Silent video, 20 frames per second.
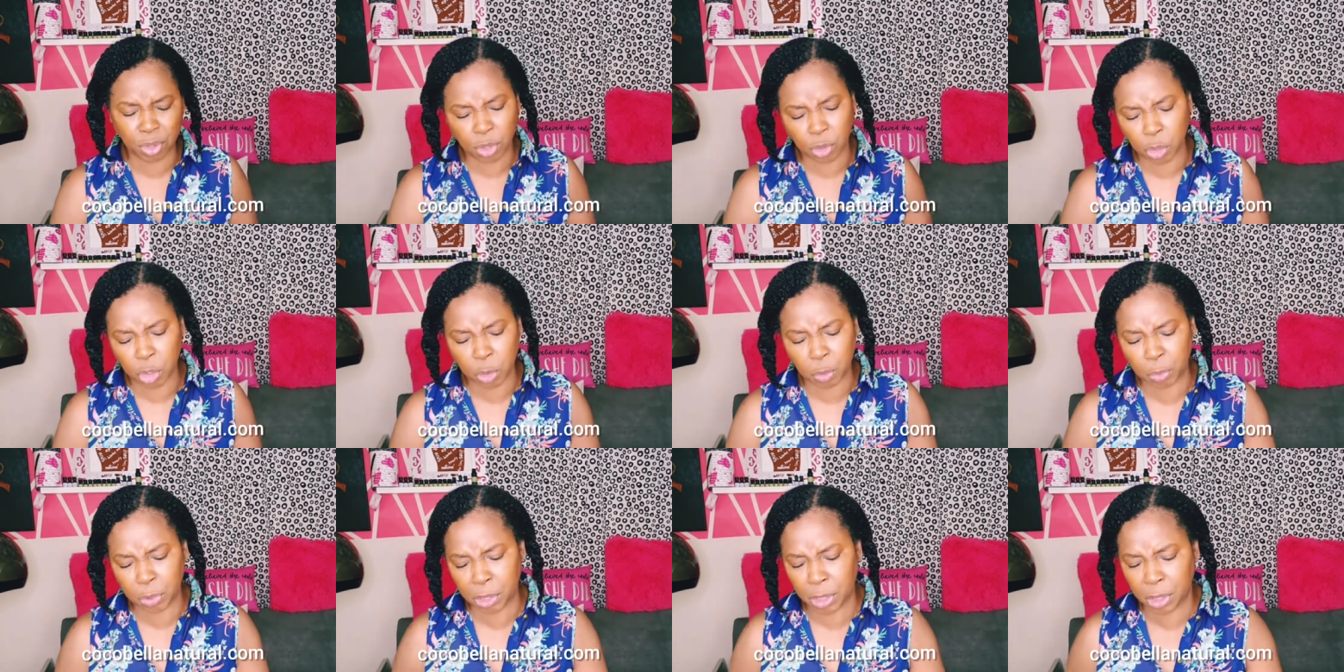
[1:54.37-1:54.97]
so to
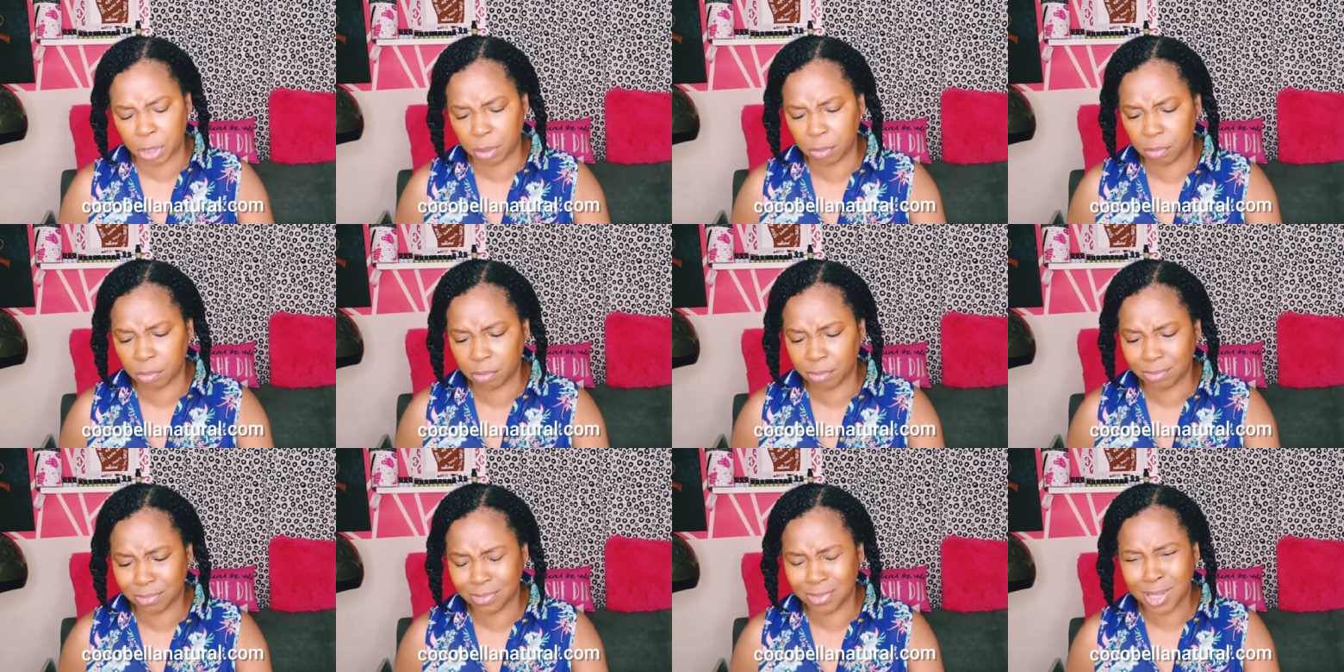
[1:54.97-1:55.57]
speak.
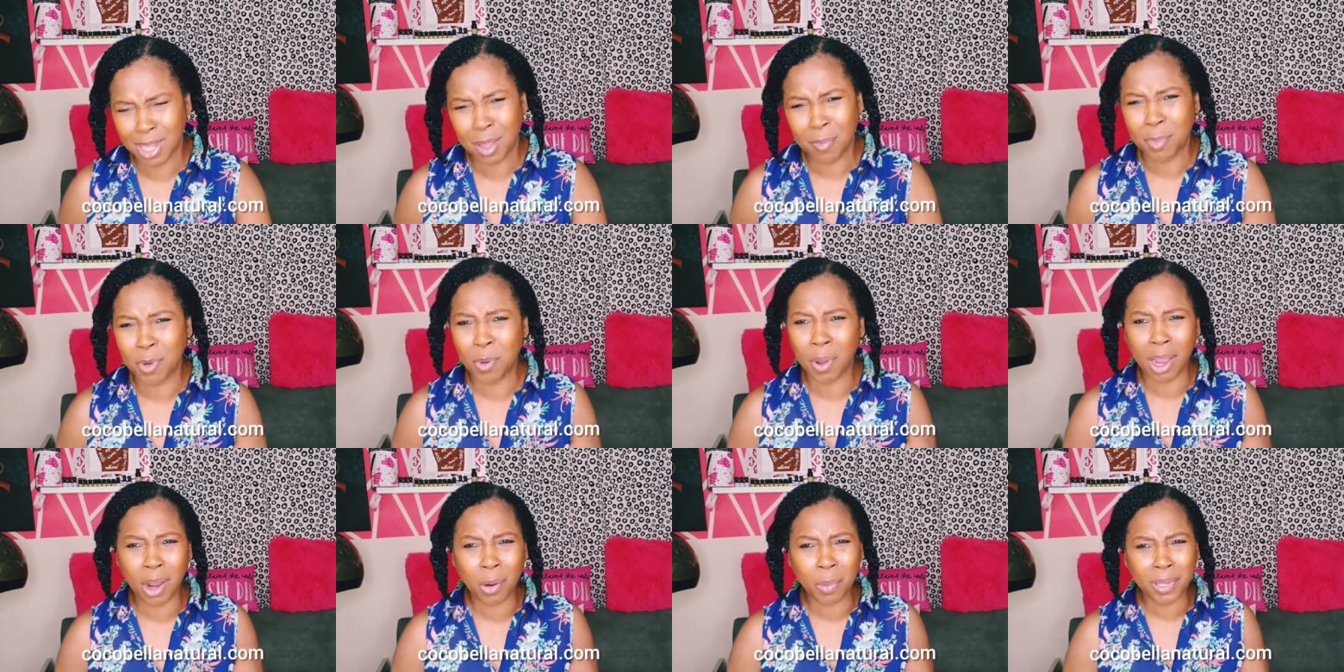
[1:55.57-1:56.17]
But
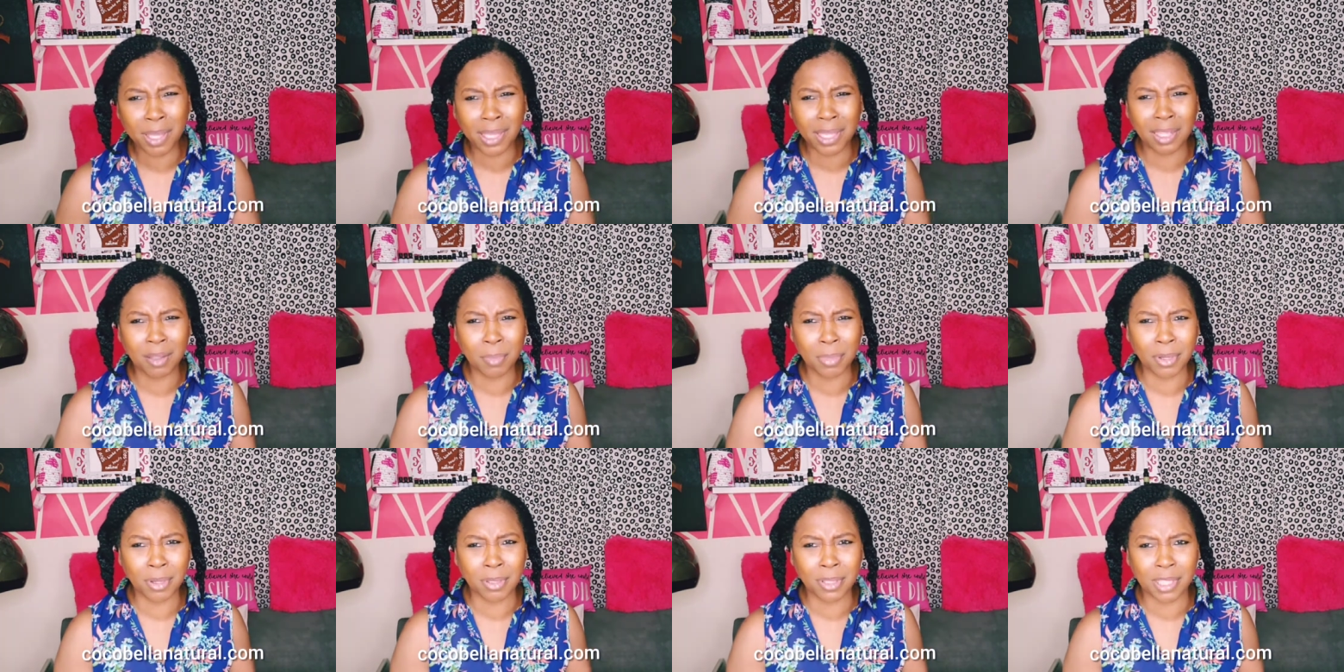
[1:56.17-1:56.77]
why are we killing
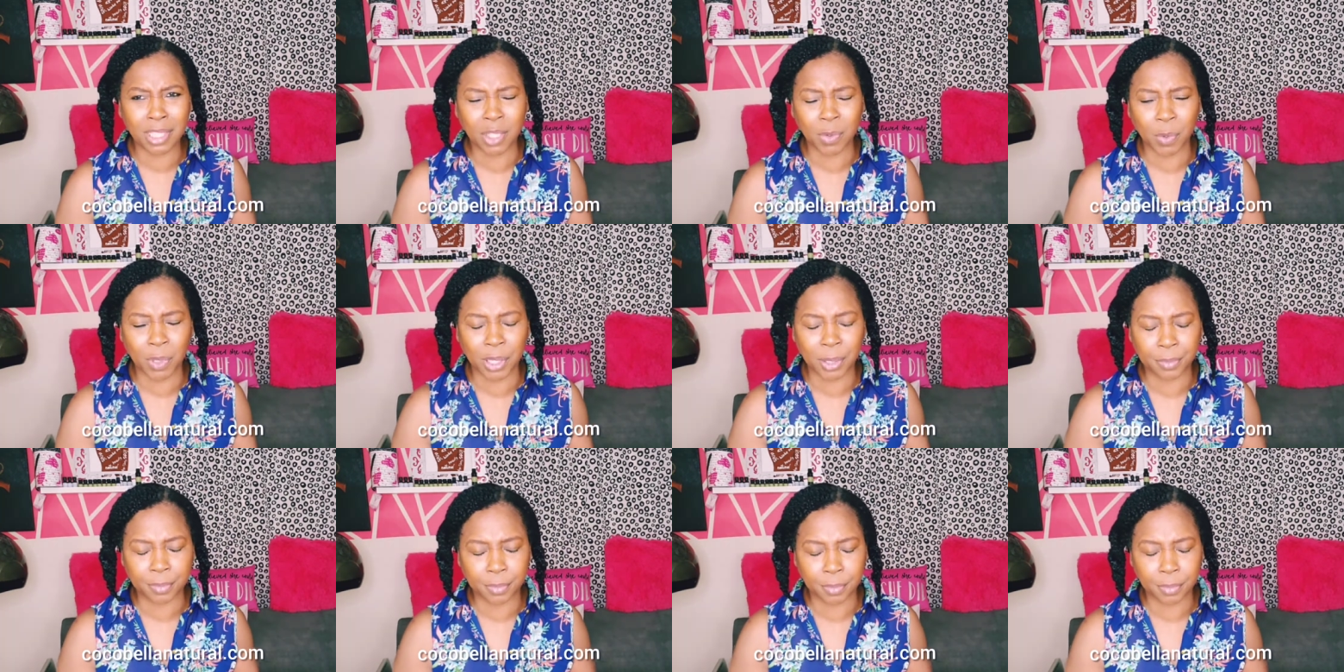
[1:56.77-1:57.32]
birds anyway?